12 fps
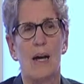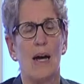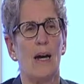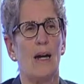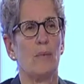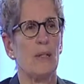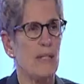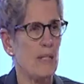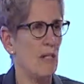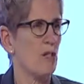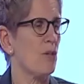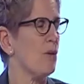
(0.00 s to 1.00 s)
Um,
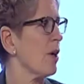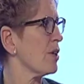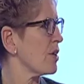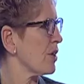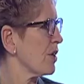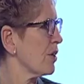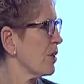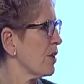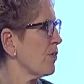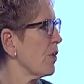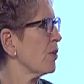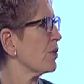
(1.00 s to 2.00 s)
listening to our security
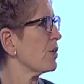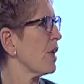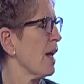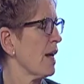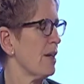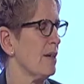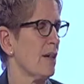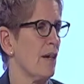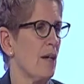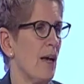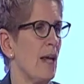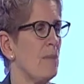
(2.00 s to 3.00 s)
folks and,
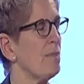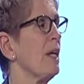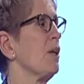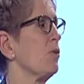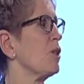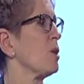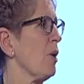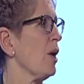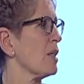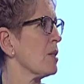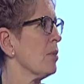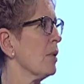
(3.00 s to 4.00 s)
uh, and being
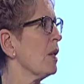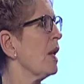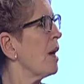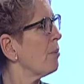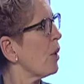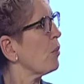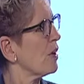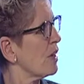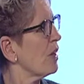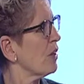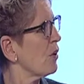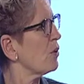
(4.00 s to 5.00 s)
responsible. But
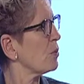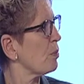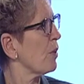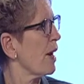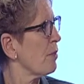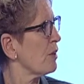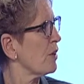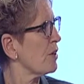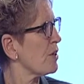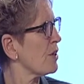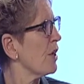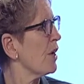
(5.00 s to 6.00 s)
within those
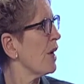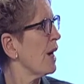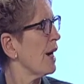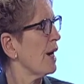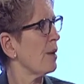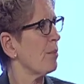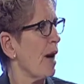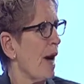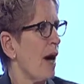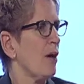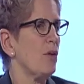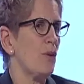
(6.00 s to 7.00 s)
parameters, um,
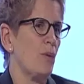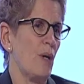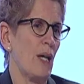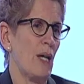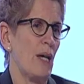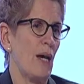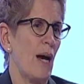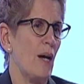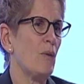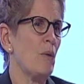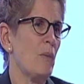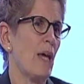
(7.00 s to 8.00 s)
how, do we, how
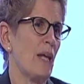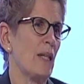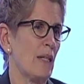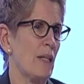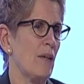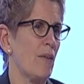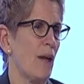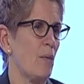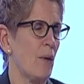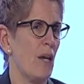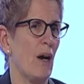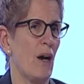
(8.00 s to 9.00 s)
do we make it clear that
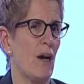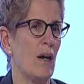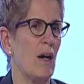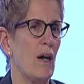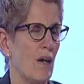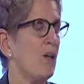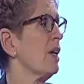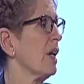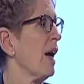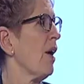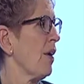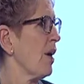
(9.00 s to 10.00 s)
we are going to
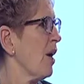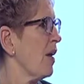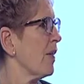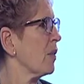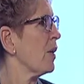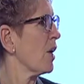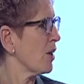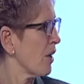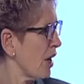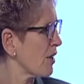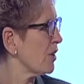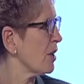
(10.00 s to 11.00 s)
carry on, that we are
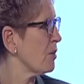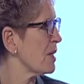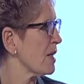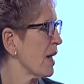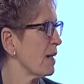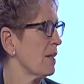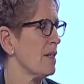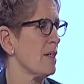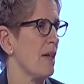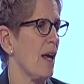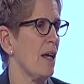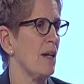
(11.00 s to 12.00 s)
not going to be
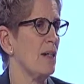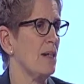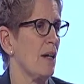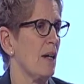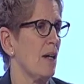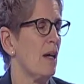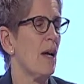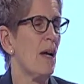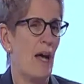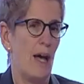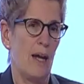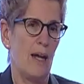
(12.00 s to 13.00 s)
silenced, and, uh,
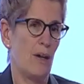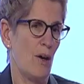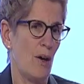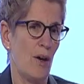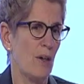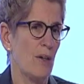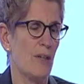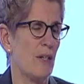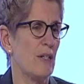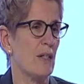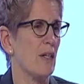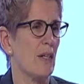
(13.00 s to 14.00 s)
and all of
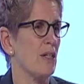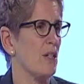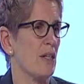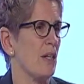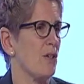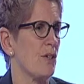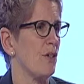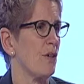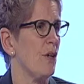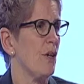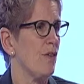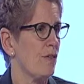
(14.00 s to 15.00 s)
us in the legislature
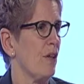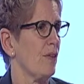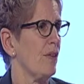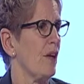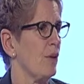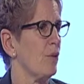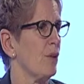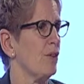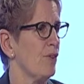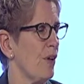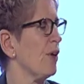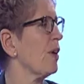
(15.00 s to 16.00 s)
felt that it
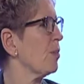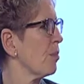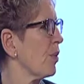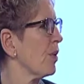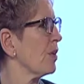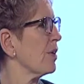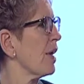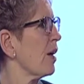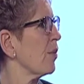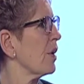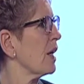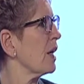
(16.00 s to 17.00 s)
was very important
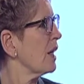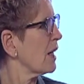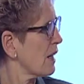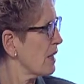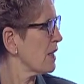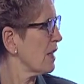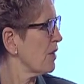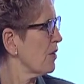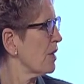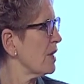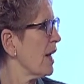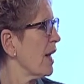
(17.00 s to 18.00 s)
that we continue
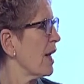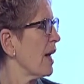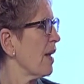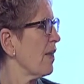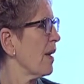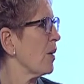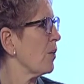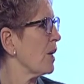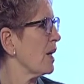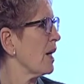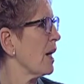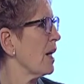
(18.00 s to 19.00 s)
the day and that
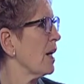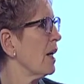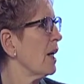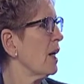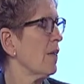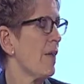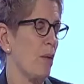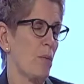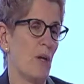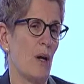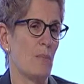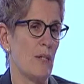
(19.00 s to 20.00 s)
we, uh, that
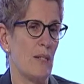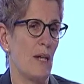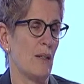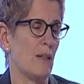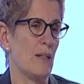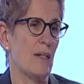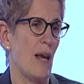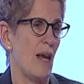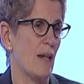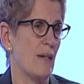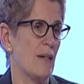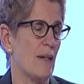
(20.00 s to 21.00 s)
we not be silenced.
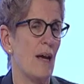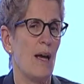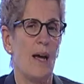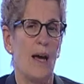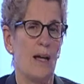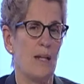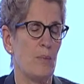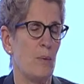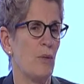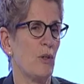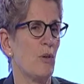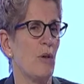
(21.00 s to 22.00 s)
And as
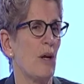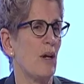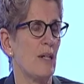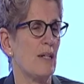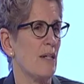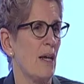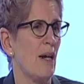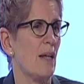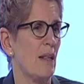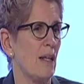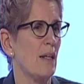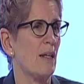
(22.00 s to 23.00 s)
Premier Couillard has said, I
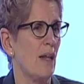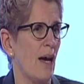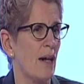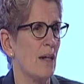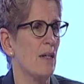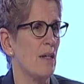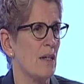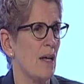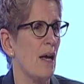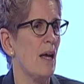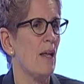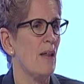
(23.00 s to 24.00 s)
think that that is,
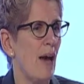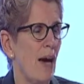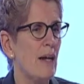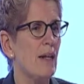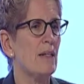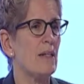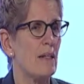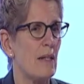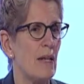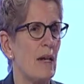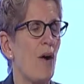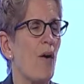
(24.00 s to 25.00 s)
that is
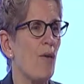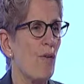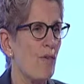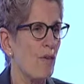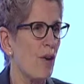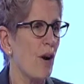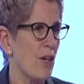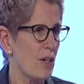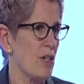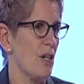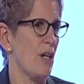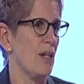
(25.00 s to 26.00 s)
the
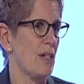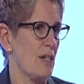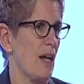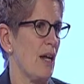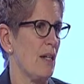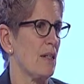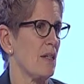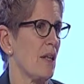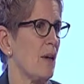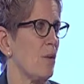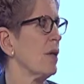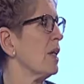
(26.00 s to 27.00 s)
overarching stance
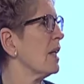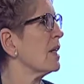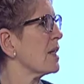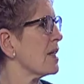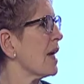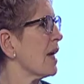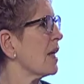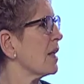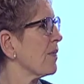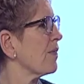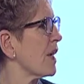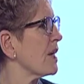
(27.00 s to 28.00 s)
that we need to take in
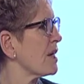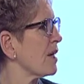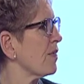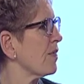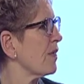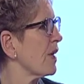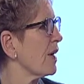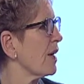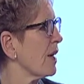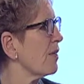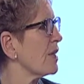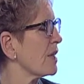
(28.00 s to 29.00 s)
the face of, uh,
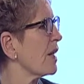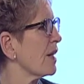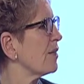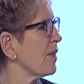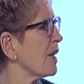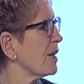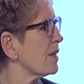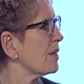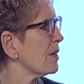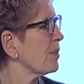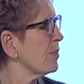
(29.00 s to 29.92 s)
of this kind of violence.